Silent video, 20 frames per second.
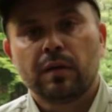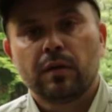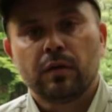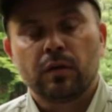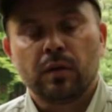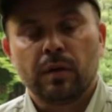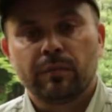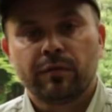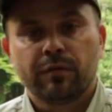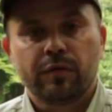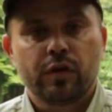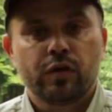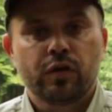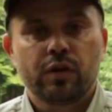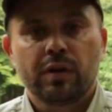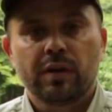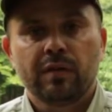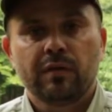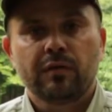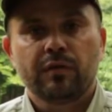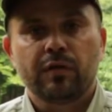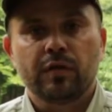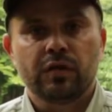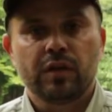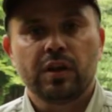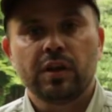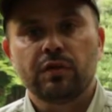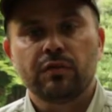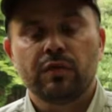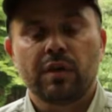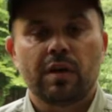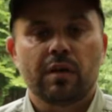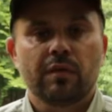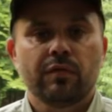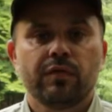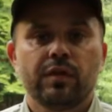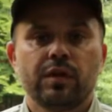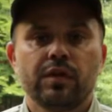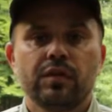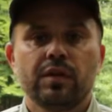nymph fishing, for sea trout
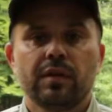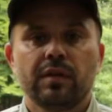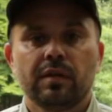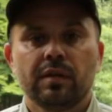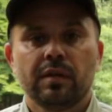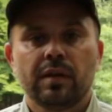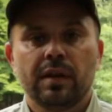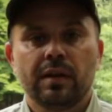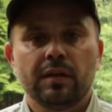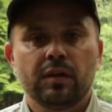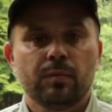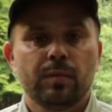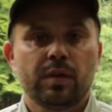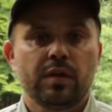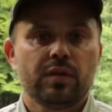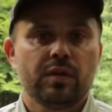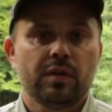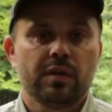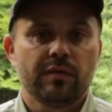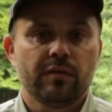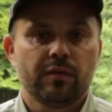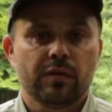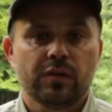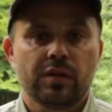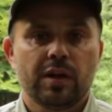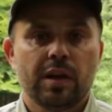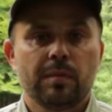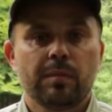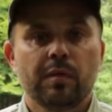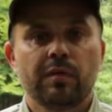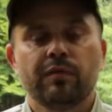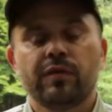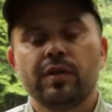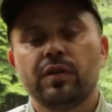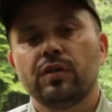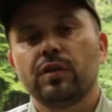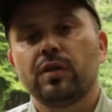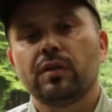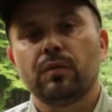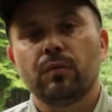fishing, and especially for salmon
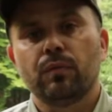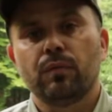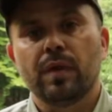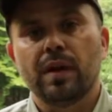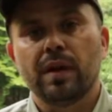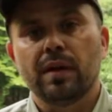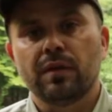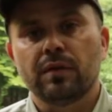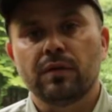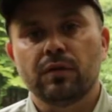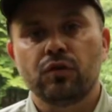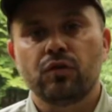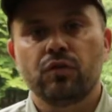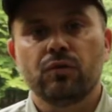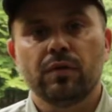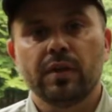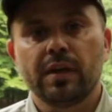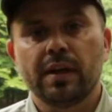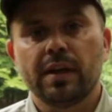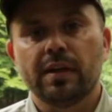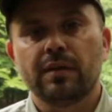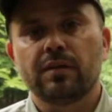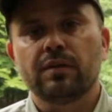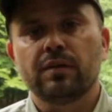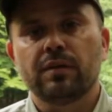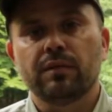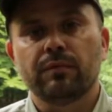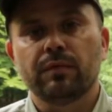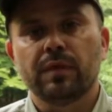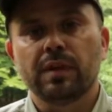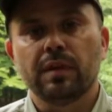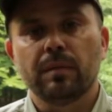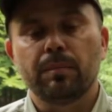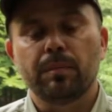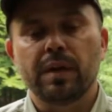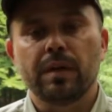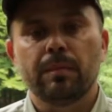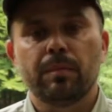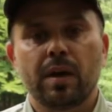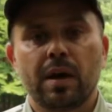fishing, where the shooting heads is a really
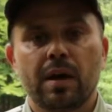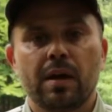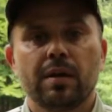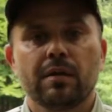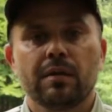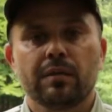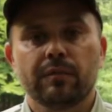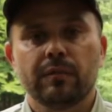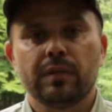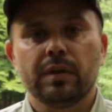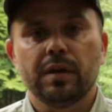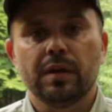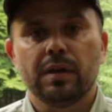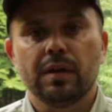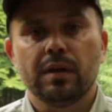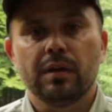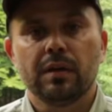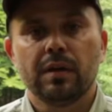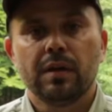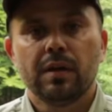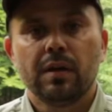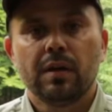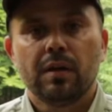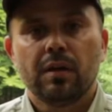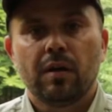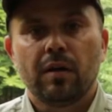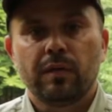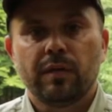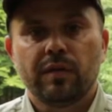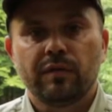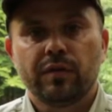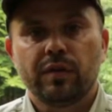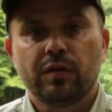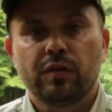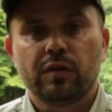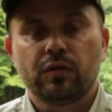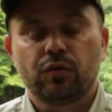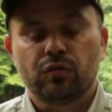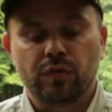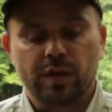big part of the
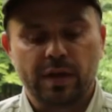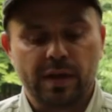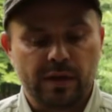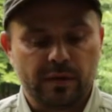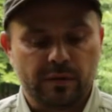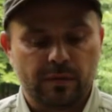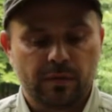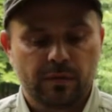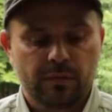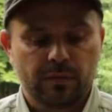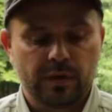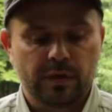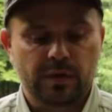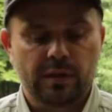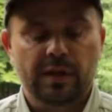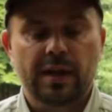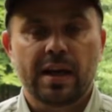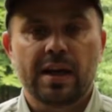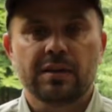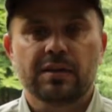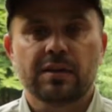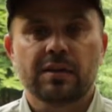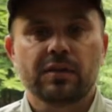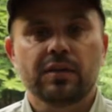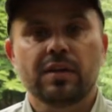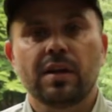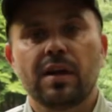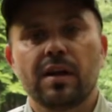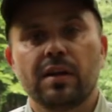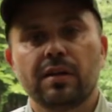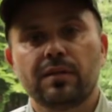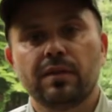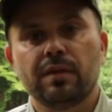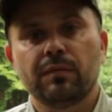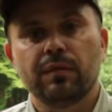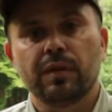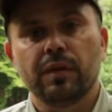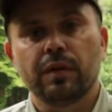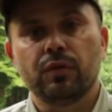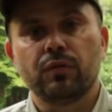fishing today, with the casting styles that
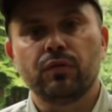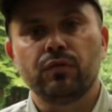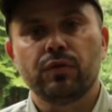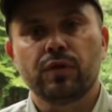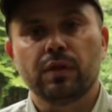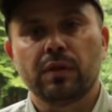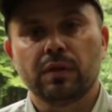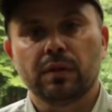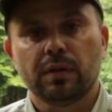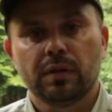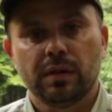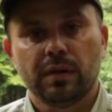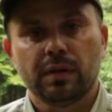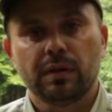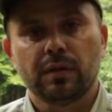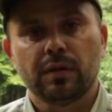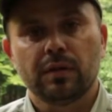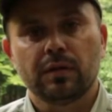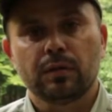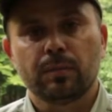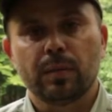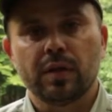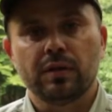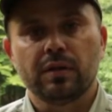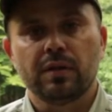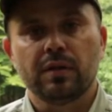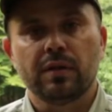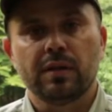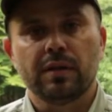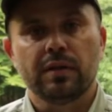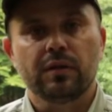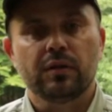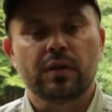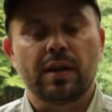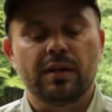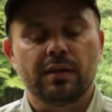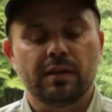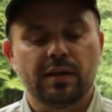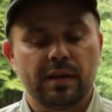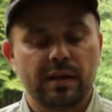we're using, especially in
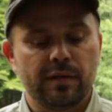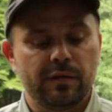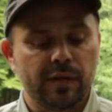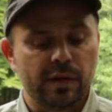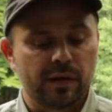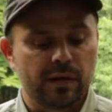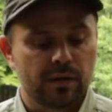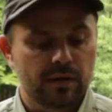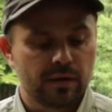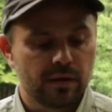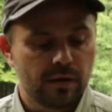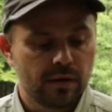Scandinavia.